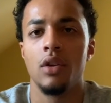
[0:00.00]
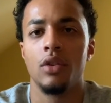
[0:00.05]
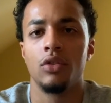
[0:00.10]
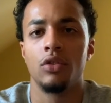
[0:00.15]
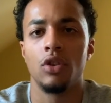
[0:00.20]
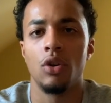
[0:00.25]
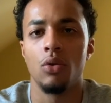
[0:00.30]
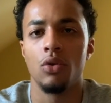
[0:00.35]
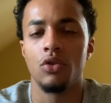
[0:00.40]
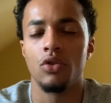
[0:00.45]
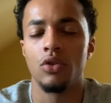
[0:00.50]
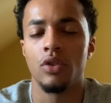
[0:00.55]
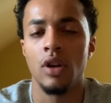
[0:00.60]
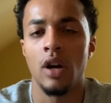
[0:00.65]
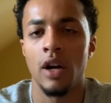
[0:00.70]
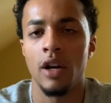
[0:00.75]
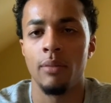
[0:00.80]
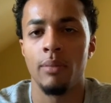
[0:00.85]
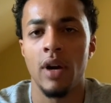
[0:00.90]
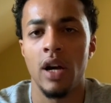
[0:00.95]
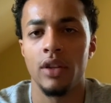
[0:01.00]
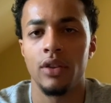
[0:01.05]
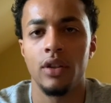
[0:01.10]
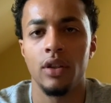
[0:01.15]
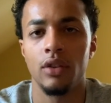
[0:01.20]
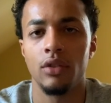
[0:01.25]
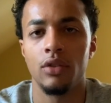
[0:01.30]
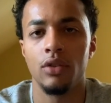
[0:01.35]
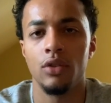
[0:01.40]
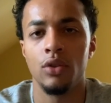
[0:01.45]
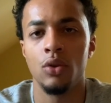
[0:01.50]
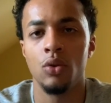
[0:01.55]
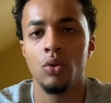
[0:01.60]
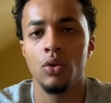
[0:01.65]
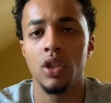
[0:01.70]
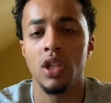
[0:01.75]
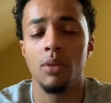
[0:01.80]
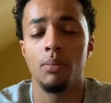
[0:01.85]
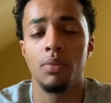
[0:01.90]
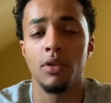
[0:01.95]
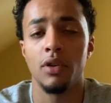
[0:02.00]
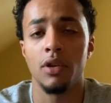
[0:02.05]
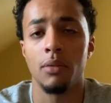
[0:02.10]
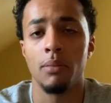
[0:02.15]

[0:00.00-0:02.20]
So it's not a bad thing to do. Keep it in